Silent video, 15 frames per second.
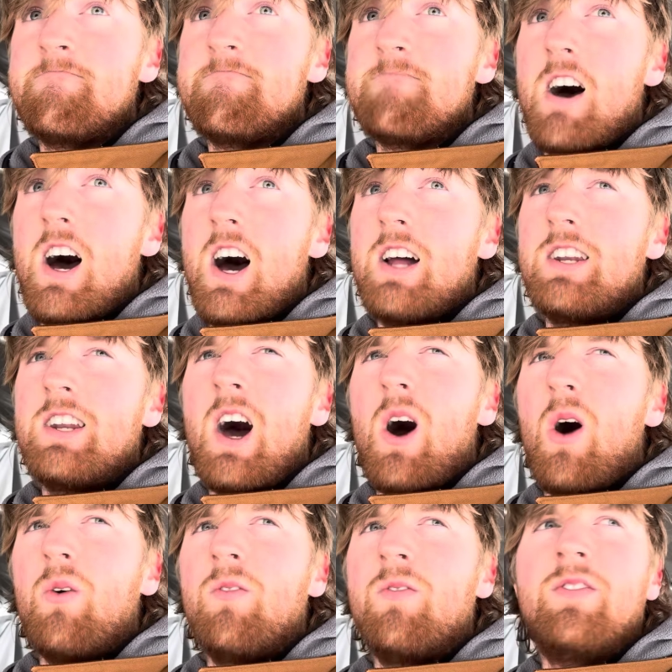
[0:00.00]

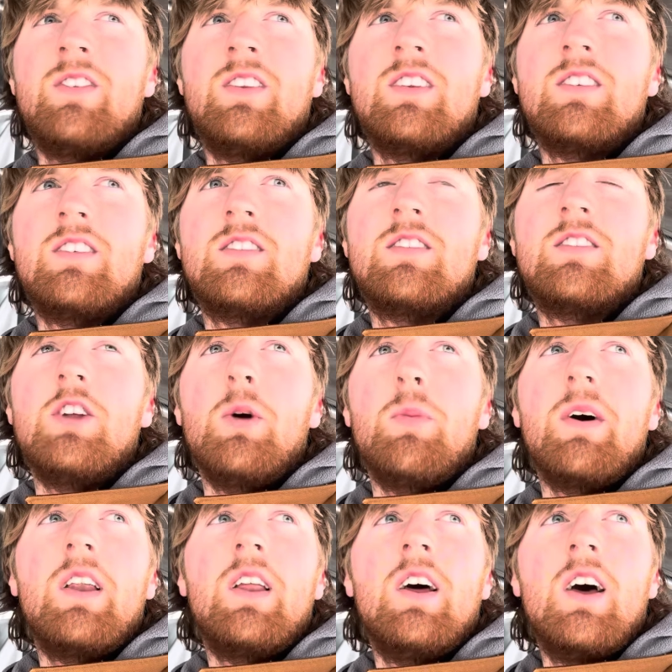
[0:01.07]
No,
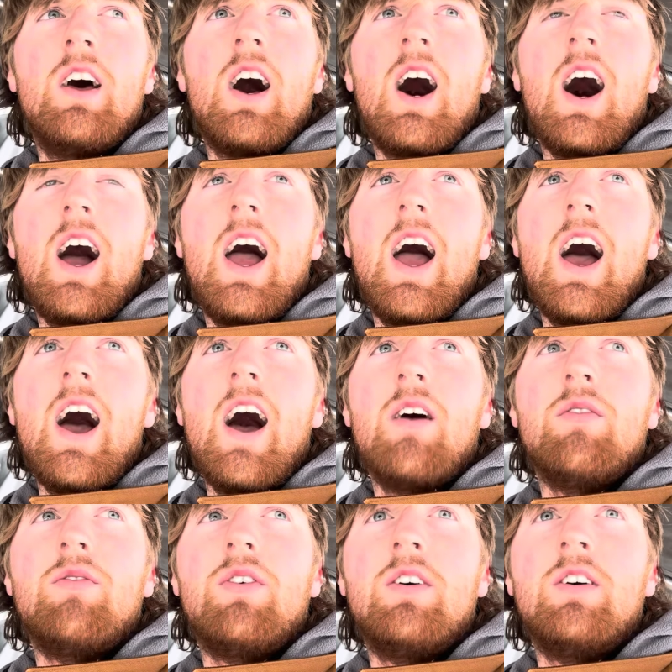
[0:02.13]
stupid. I
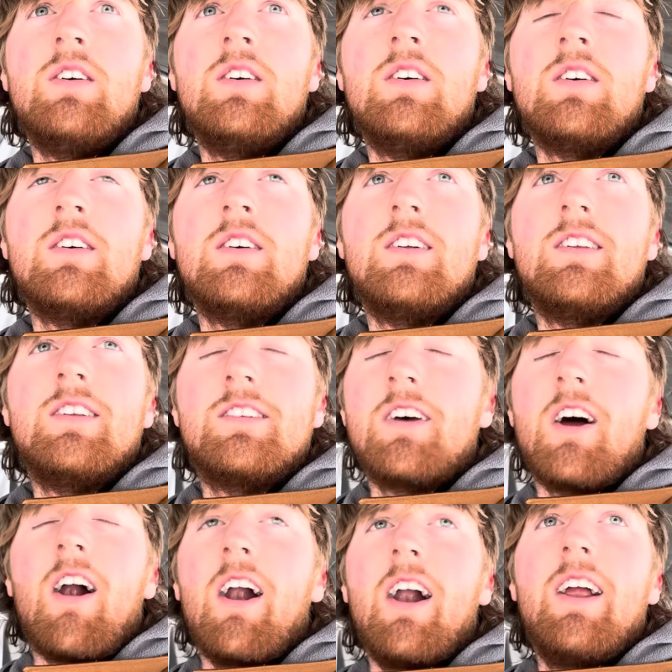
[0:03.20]
have,
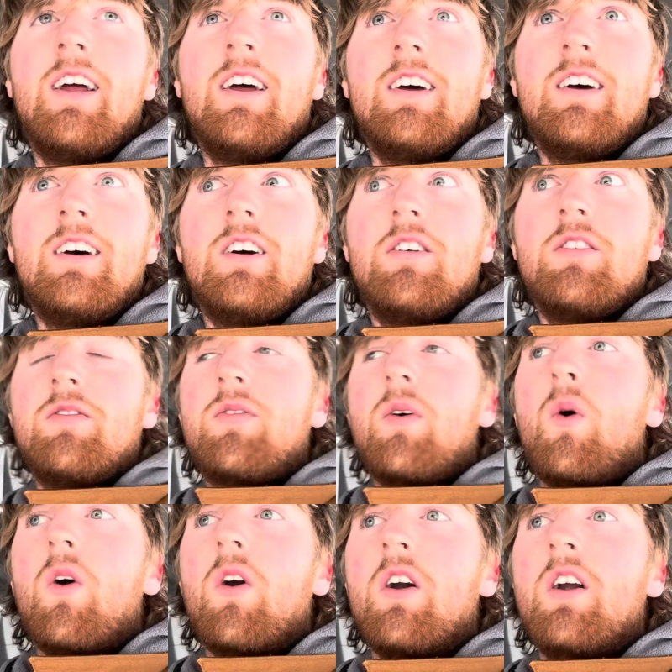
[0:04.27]
sorry,
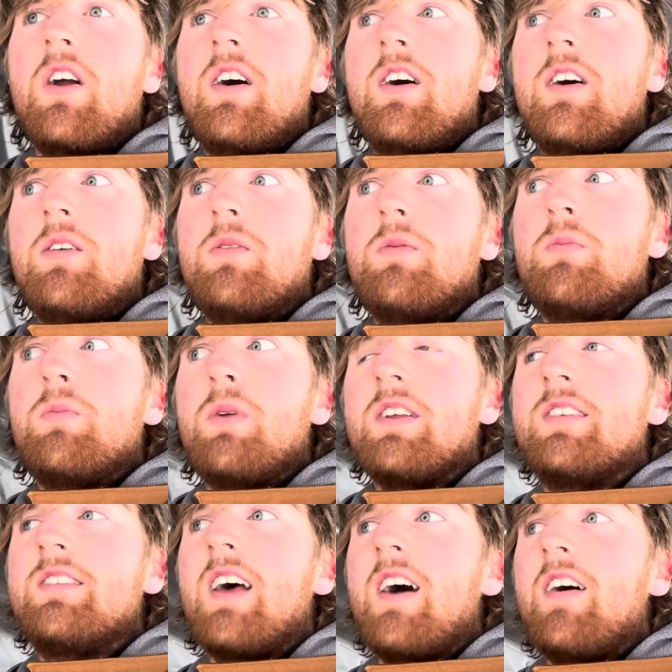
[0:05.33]
4 plus
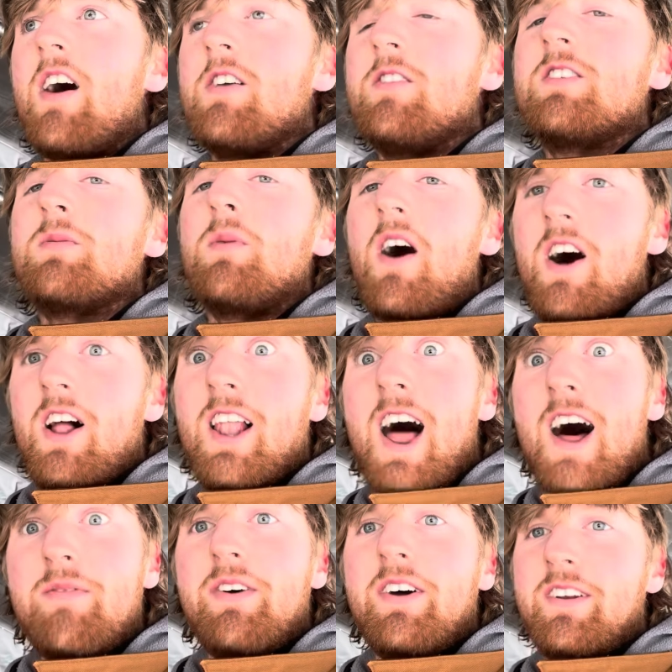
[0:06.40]
7, I have just about
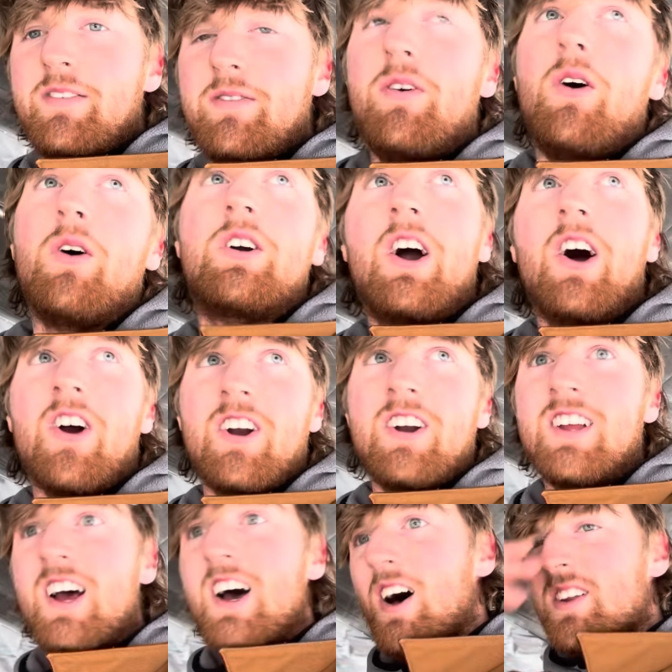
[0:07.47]
11 full cord.
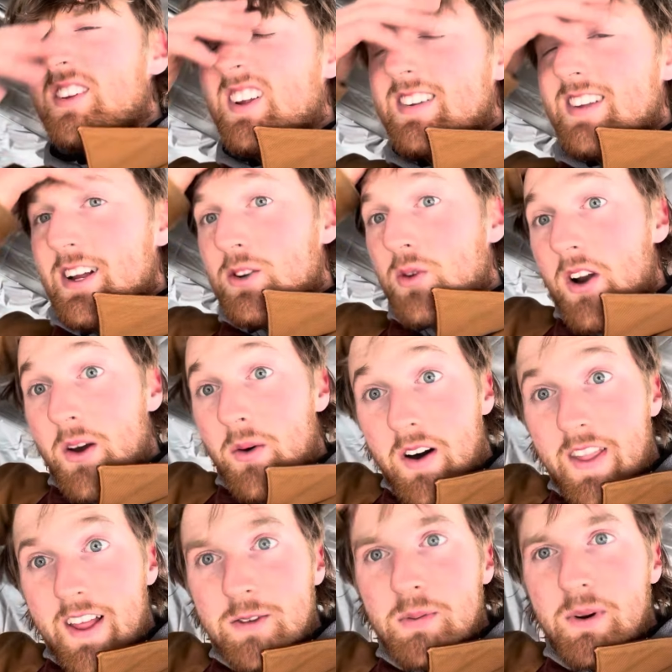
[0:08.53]
I was gonna say 21,
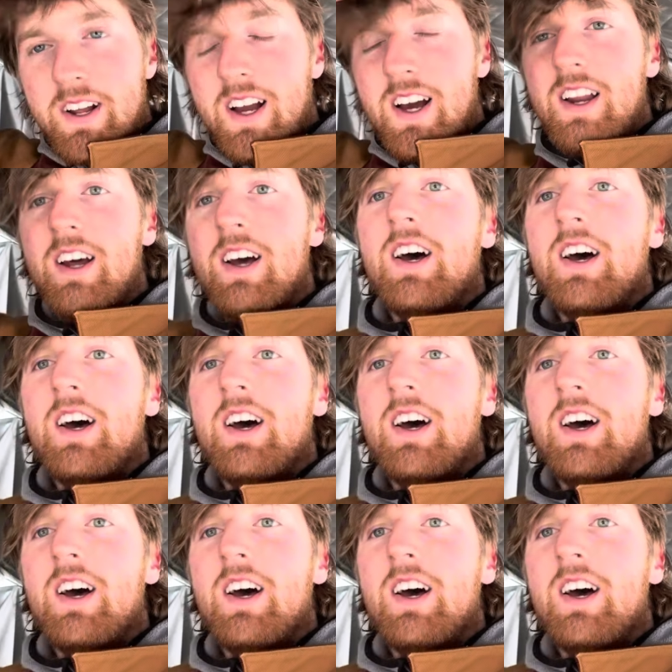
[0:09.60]
that's pretty good.